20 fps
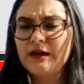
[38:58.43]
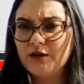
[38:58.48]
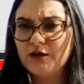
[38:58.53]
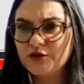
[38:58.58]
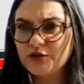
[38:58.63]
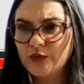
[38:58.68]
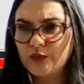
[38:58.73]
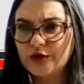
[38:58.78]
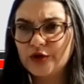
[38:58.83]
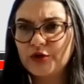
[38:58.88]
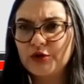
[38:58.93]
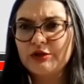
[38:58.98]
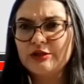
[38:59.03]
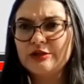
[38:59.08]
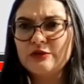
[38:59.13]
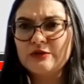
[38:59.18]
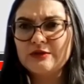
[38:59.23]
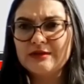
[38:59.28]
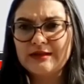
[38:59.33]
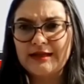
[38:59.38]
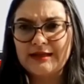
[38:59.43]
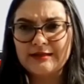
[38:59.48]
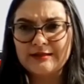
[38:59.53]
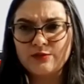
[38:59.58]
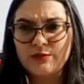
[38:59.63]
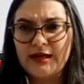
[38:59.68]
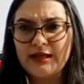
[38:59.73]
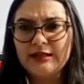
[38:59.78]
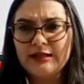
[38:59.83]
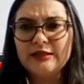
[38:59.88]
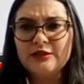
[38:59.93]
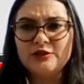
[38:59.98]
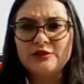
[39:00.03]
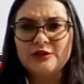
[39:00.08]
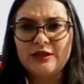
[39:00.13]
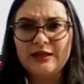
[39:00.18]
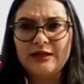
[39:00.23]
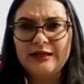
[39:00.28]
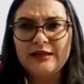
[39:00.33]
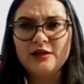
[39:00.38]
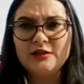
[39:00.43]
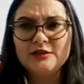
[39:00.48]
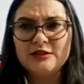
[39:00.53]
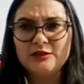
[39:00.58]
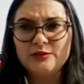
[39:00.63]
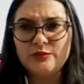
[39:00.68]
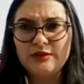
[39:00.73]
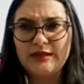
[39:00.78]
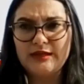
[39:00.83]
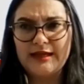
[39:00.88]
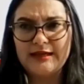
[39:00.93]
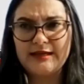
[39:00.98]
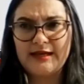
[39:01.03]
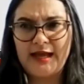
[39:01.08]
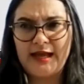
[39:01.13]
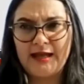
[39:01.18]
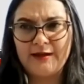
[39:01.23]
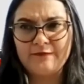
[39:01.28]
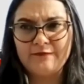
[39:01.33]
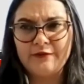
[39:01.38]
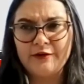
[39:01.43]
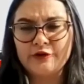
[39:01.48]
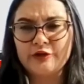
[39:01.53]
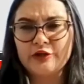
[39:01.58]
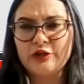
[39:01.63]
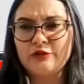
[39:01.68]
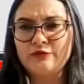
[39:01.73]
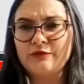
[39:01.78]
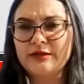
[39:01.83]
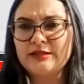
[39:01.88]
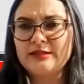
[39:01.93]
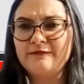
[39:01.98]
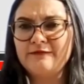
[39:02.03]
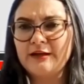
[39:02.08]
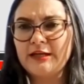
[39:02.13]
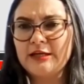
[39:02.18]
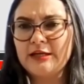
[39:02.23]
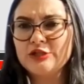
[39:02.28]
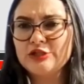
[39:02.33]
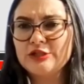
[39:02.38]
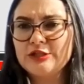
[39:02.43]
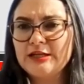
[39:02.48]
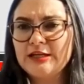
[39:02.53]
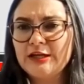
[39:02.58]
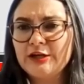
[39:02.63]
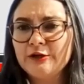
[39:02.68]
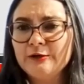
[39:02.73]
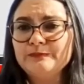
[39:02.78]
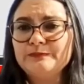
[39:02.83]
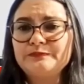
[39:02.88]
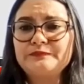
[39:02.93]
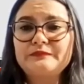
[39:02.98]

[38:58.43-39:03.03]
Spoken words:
So we're going to as well click until we get a very good rectification in here.